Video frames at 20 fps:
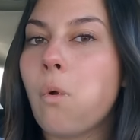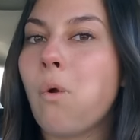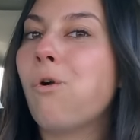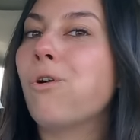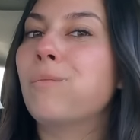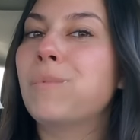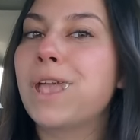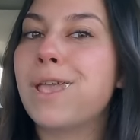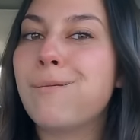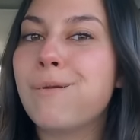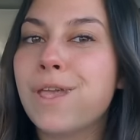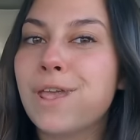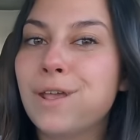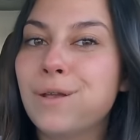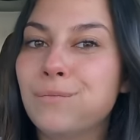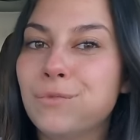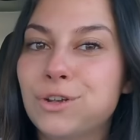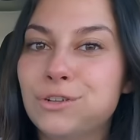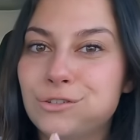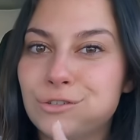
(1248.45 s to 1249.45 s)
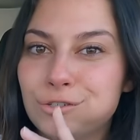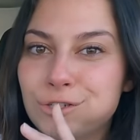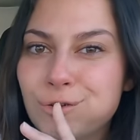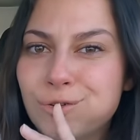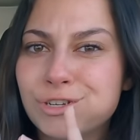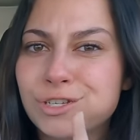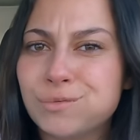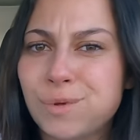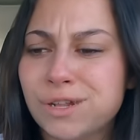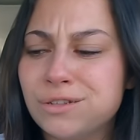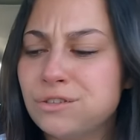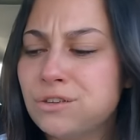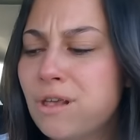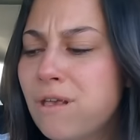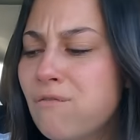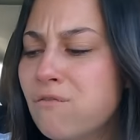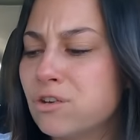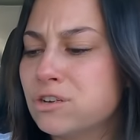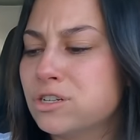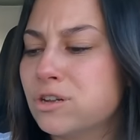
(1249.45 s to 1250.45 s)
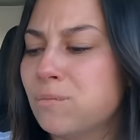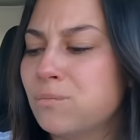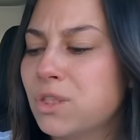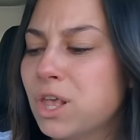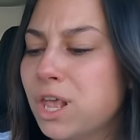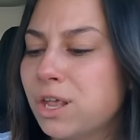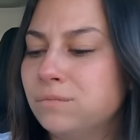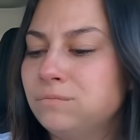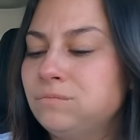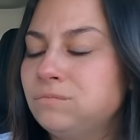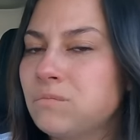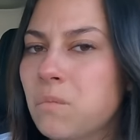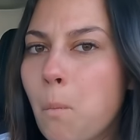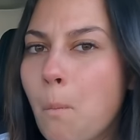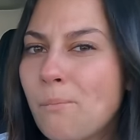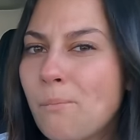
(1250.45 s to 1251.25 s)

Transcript: Or maybe because it's so expensive or something